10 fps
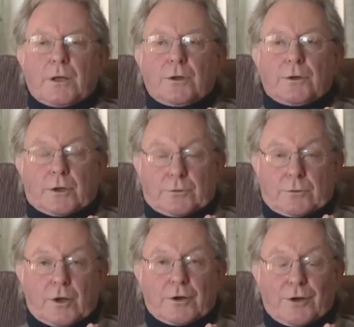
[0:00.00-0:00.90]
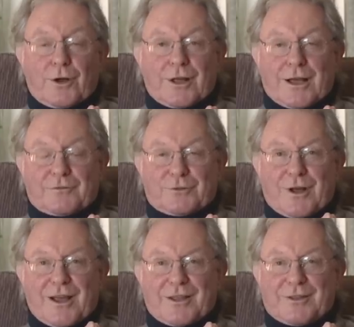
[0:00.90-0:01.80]
Not a lot after
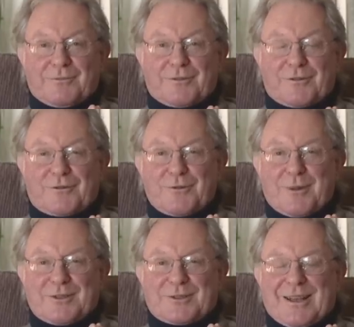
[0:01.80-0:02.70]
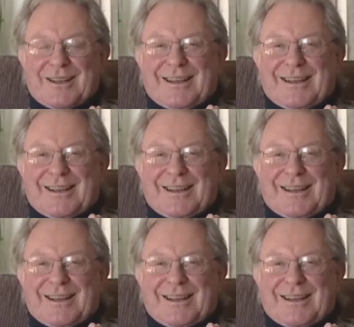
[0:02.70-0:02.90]
I had them for a few months.